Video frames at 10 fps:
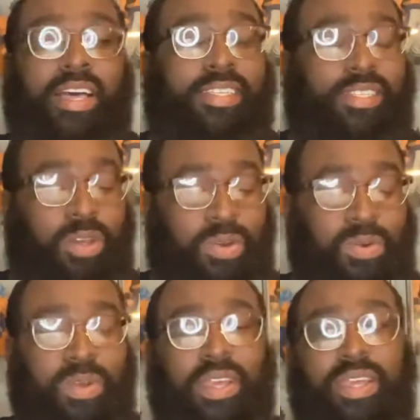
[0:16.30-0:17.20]

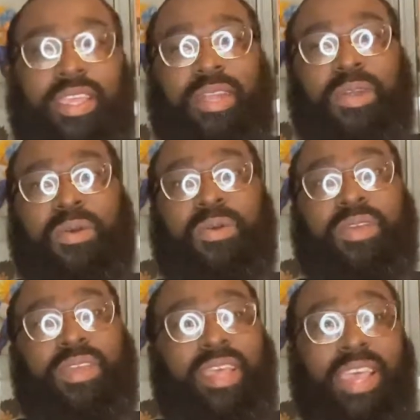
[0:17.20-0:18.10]
So, you know,
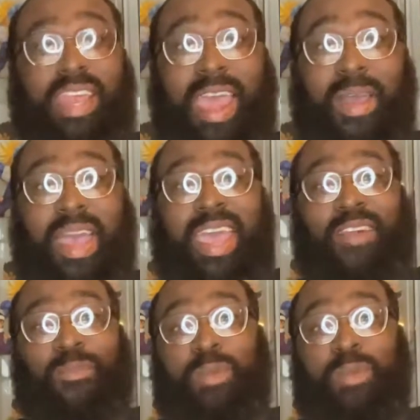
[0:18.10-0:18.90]
now I have